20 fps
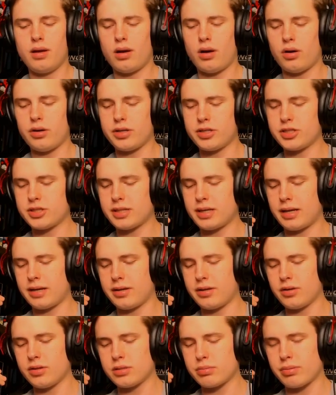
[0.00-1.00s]
All you just got to
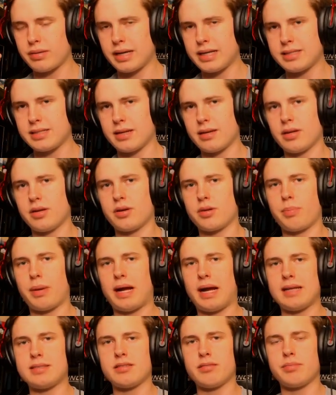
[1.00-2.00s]
do is place your
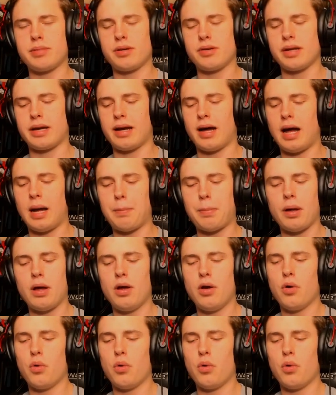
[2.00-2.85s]
passive building up